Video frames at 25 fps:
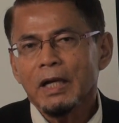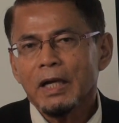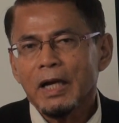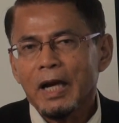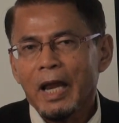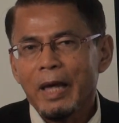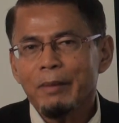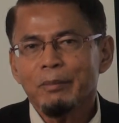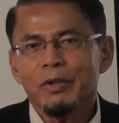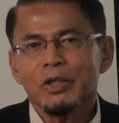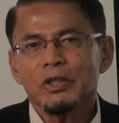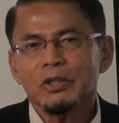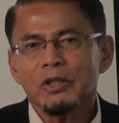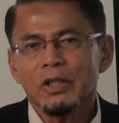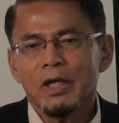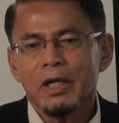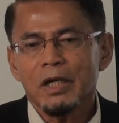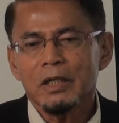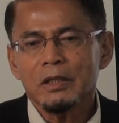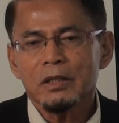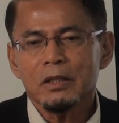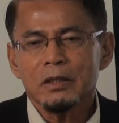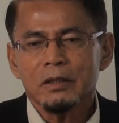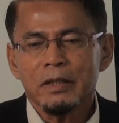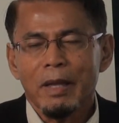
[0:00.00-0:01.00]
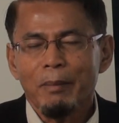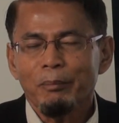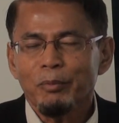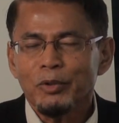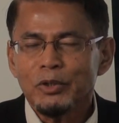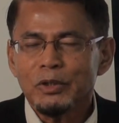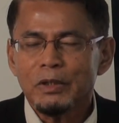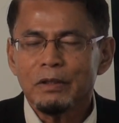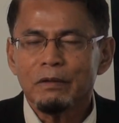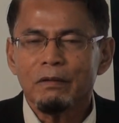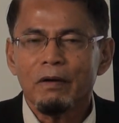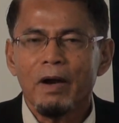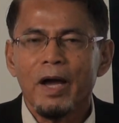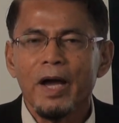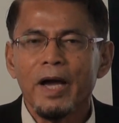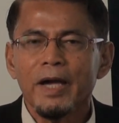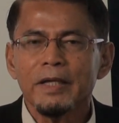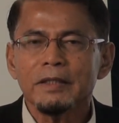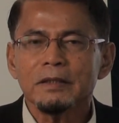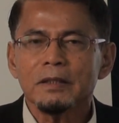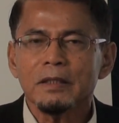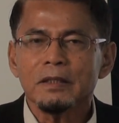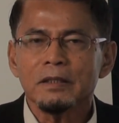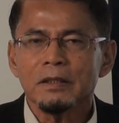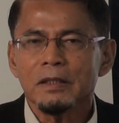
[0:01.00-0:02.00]
climate change, temperature
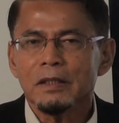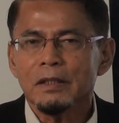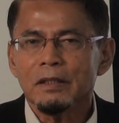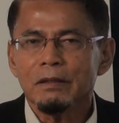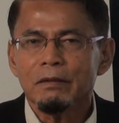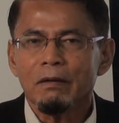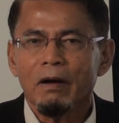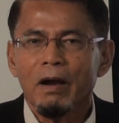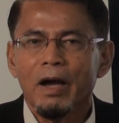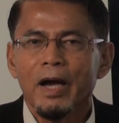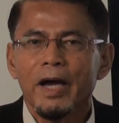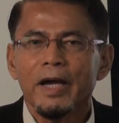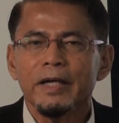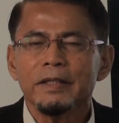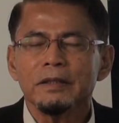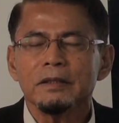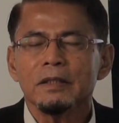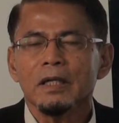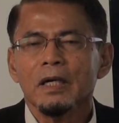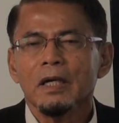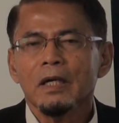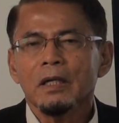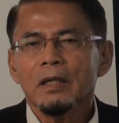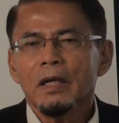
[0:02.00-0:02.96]
rise, sea rise,